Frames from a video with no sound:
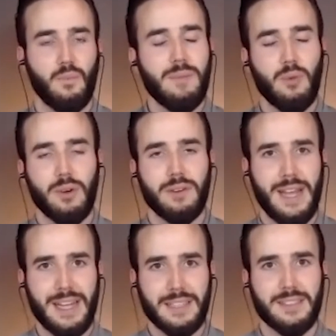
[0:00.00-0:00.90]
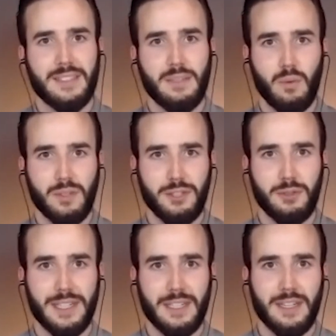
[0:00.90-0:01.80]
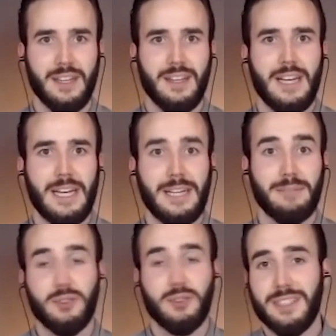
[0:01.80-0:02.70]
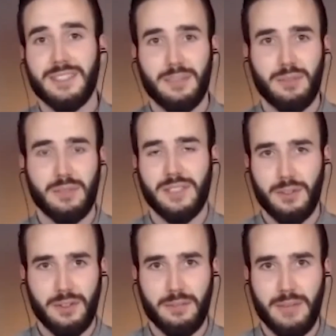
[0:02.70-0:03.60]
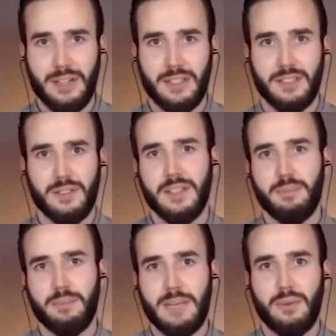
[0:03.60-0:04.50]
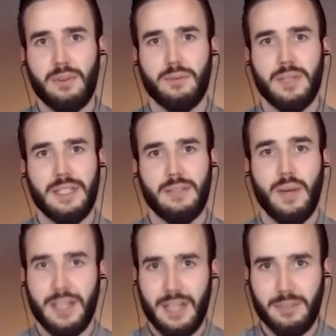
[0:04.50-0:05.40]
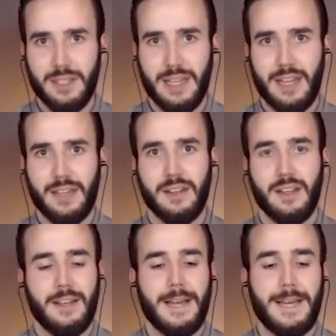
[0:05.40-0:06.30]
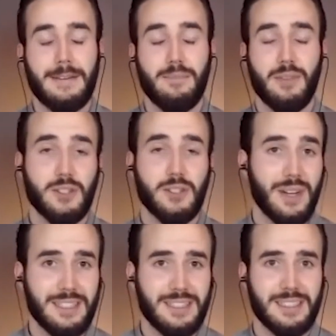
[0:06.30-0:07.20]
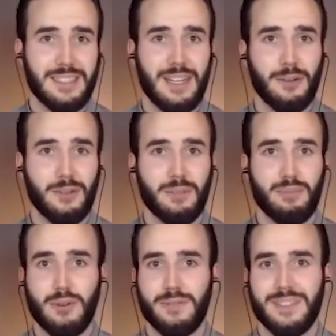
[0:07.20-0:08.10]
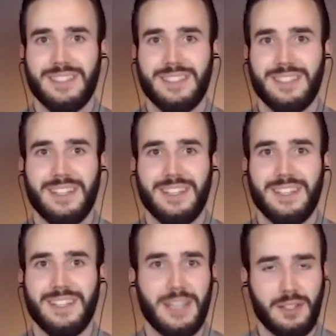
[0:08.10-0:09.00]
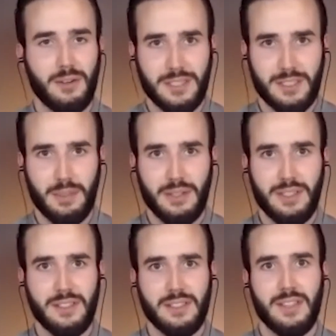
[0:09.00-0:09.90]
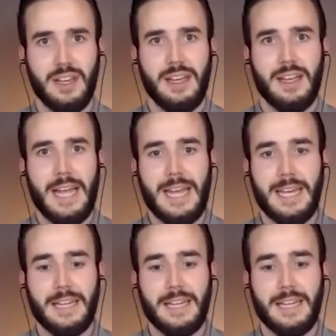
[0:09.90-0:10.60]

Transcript: way more advanced than what we're doing treating the symptoms here in North America. So I think people are really waking up to that. They're trying these things out. The proof is in their own body, their own experience,